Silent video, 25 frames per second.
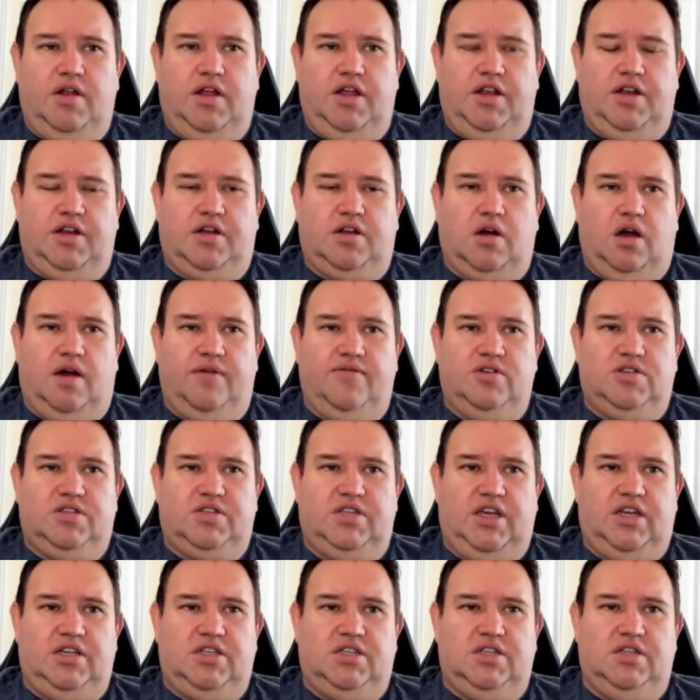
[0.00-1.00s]

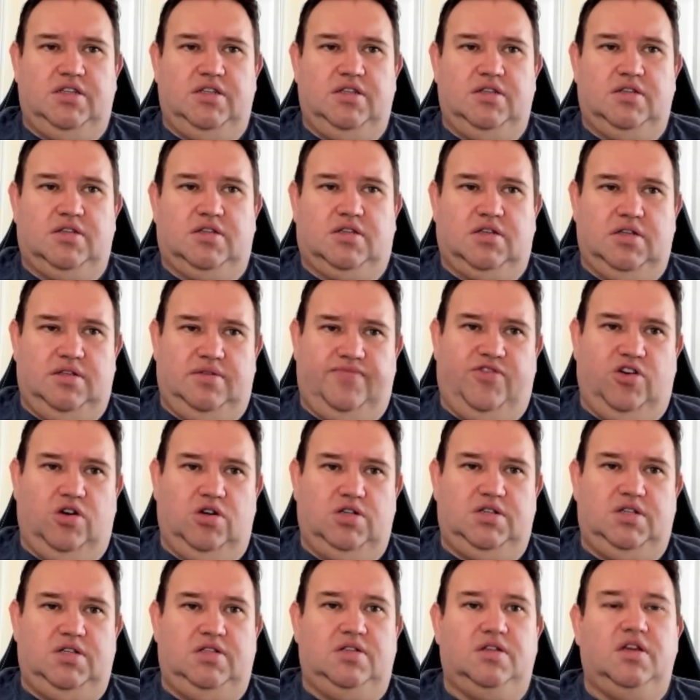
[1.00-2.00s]

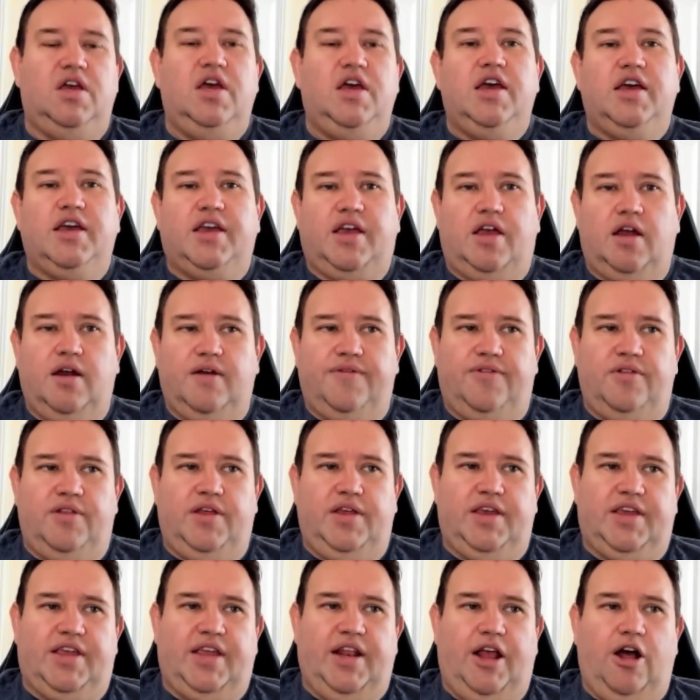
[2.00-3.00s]
conversions carefully
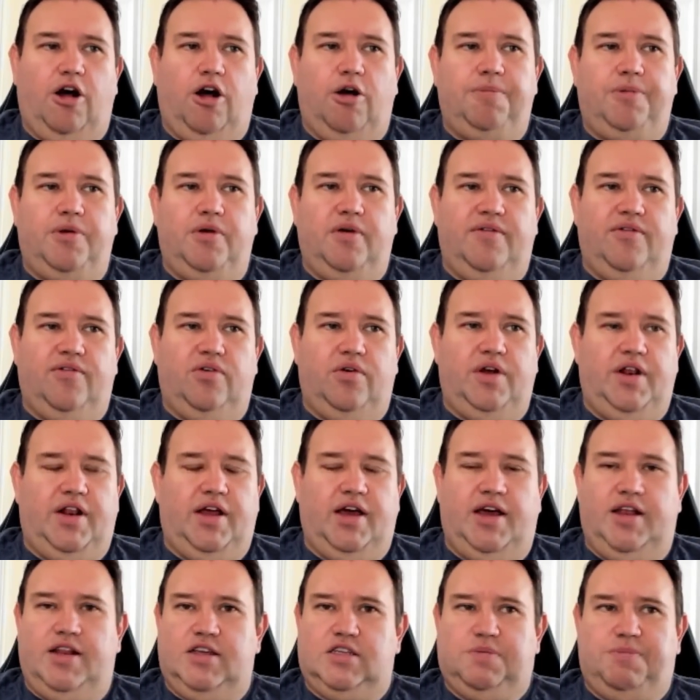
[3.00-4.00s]
can help you avoid
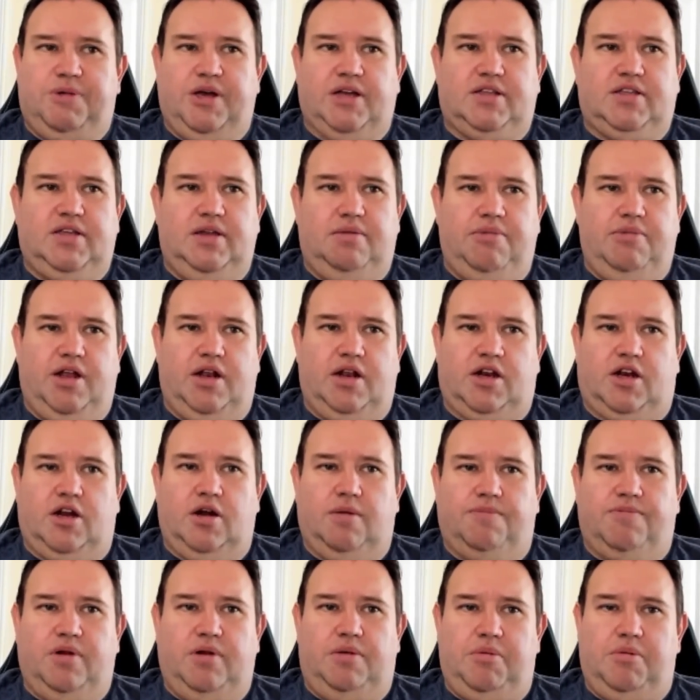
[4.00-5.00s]
unexpected Medicare
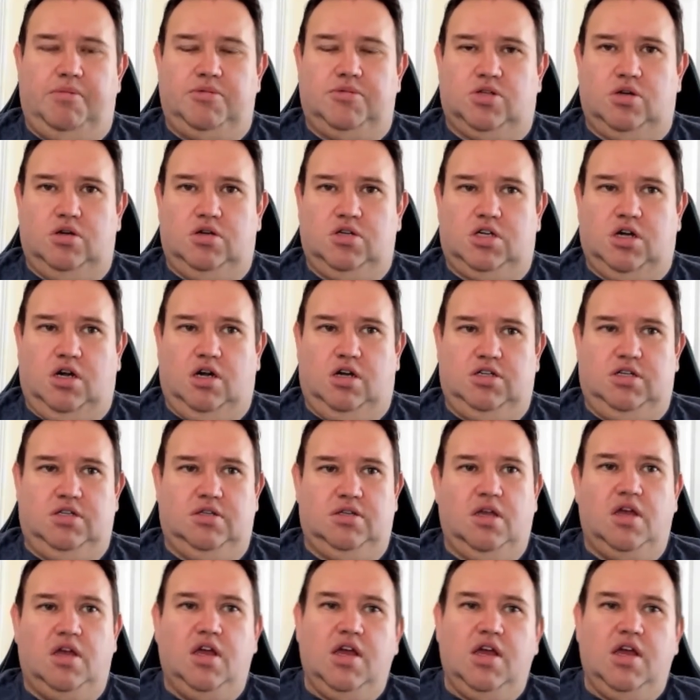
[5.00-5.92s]
premium surcharges.